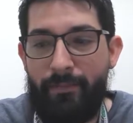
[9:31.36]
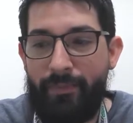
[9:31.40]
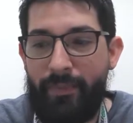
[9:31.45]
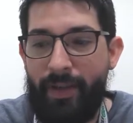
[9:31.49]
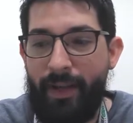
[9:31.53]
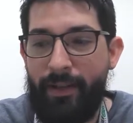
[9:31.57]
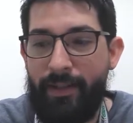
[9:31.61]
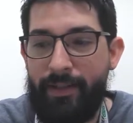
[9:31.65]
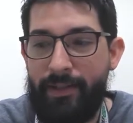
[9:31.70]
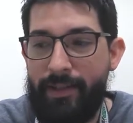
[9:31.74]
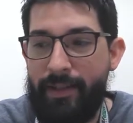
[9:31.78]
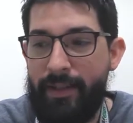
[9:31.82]

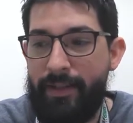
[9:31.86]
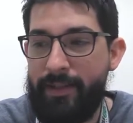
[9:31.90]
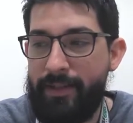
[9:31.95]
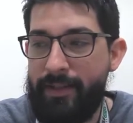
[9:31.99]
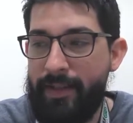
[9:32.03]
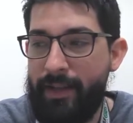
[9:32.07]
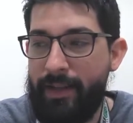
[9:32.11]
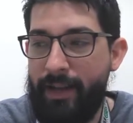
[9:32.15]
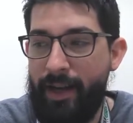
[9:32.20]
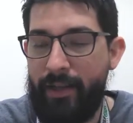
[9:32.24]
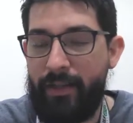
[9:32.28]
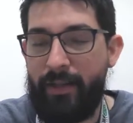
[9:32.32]
nonsense
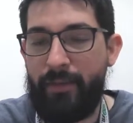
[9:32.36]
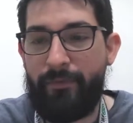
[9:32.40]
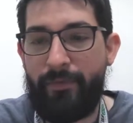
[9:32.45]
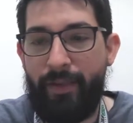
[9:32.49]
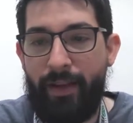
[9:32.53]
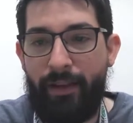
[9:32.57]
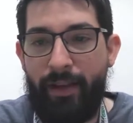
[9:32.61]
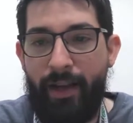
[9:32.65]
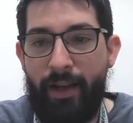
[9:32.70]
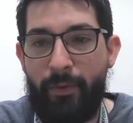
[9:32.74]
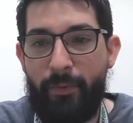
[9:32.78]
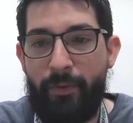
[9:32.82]
that kind of
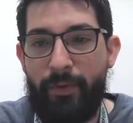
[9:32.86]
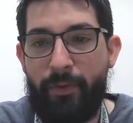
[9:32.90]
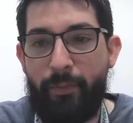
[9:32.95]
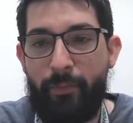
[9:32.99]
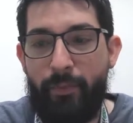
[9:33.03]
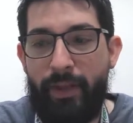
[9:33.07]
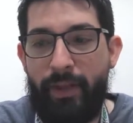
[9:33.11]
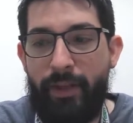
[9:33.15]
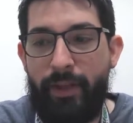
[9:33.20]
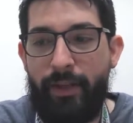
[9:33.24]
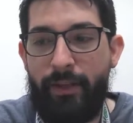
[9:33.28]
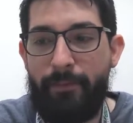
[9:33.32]
fell out with
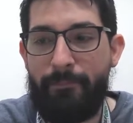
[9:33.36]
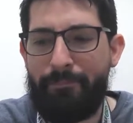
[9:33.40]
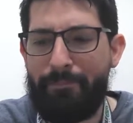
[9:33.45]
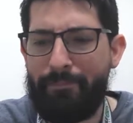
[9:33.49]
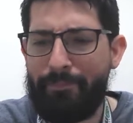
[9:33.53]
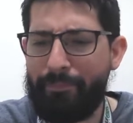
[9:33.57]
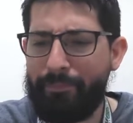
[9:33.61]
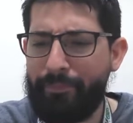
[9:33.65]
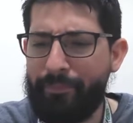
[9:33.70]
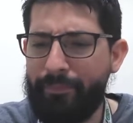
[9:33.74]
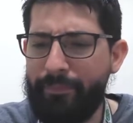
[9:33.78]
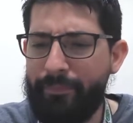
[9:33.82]
me,
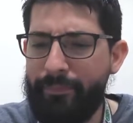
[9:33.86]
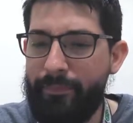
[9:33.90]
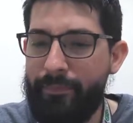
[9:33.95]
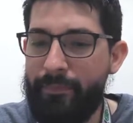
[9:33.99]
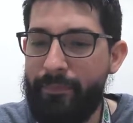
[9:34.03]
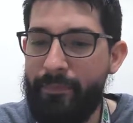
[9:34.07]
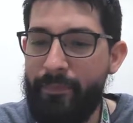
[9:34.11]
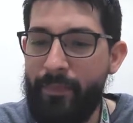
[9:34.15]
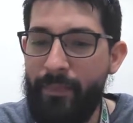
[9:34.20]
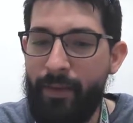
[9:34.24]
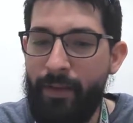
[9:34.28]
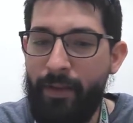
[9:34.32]

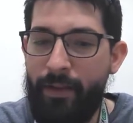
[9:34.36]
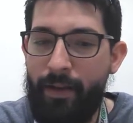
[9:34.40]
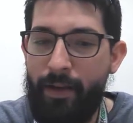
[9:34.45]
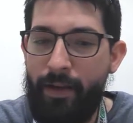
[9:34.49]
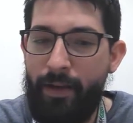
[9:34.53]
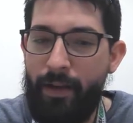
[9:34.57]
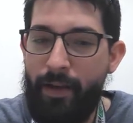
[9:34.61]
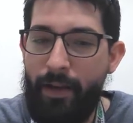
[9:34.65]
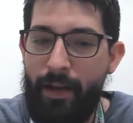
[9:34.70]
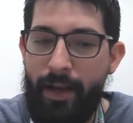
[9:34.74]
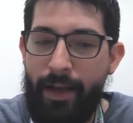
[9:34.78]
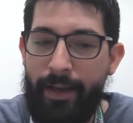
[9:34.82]

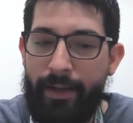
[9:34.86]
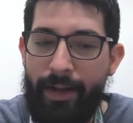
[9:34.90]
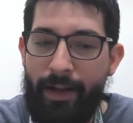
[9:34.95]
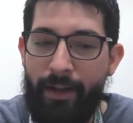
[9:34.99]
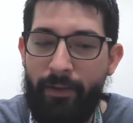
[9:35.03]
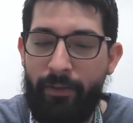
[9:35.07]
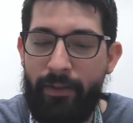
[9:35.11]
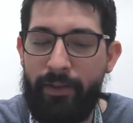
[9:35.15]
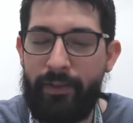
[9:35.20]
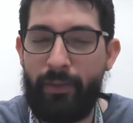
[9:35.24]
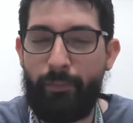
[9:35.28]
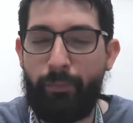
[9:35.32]
and I
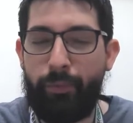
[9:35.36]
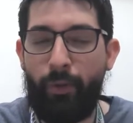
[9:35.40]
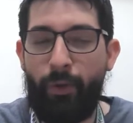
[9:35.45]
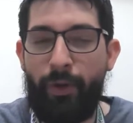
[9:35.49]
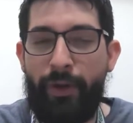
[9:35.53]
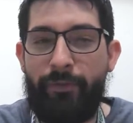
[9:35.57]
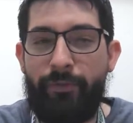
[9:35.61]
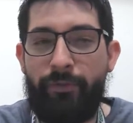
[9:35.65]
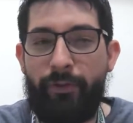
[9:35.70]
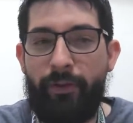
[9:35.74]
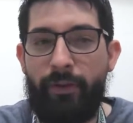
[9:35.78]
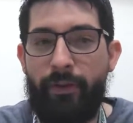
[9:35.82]
only
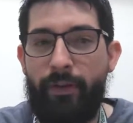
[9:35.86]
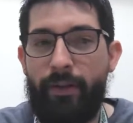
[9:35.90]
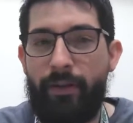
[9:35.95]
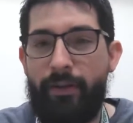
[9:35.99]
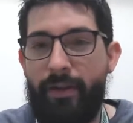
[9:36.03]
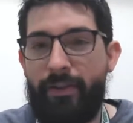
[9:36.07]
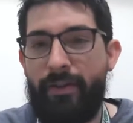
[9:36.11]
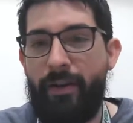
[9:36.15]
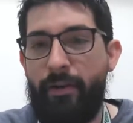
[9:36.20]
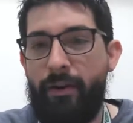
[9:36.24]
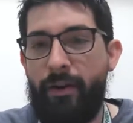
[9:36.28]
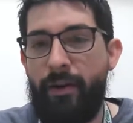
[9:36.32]
deployed for
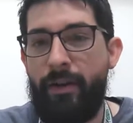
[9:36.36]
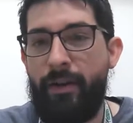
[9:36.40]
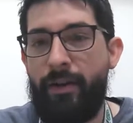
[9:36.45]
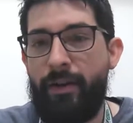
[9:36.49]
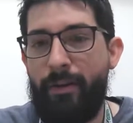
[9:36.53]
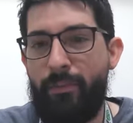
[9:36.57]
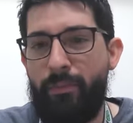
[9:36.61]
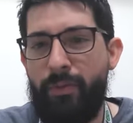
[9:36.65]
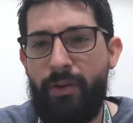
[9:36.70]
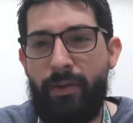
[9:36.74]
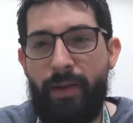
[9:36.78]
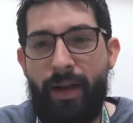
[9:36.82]

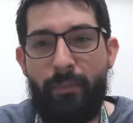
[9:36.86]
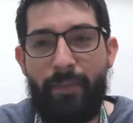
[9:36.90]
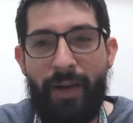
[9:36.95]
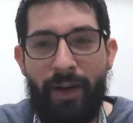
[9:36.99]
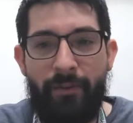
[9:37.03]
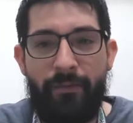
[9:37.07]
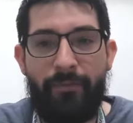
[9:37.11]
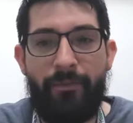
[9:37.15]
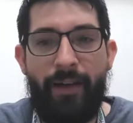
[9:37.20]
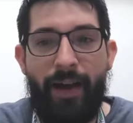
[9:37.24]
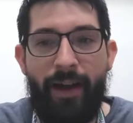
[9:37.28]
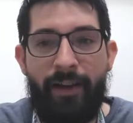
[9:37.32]

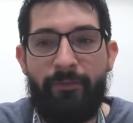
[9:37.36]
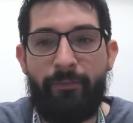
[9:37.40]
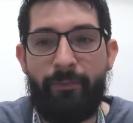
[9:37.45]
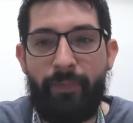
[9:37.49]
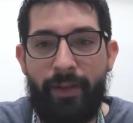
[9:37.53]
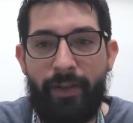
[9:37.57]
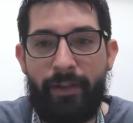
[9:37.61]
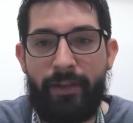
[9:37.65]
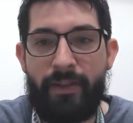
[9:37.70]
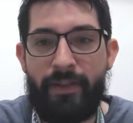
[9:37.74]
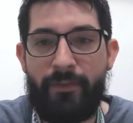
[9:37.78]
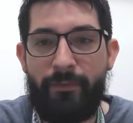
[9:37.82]
about 5
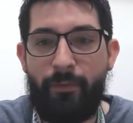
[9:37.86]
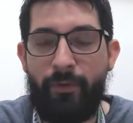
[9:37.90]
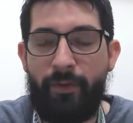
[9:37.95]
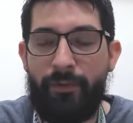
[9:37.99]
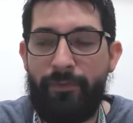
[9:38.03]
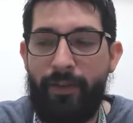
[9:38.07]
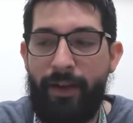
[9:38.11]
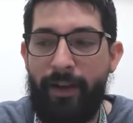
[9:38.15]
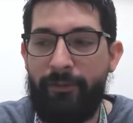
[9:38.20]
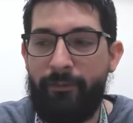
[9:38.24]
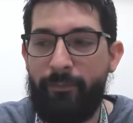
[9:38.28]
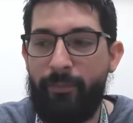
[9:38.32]
months, 4 or
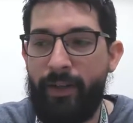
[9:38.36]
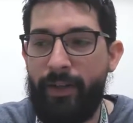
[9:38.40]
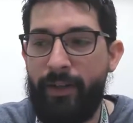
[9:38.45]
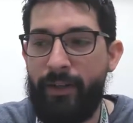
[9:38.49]
5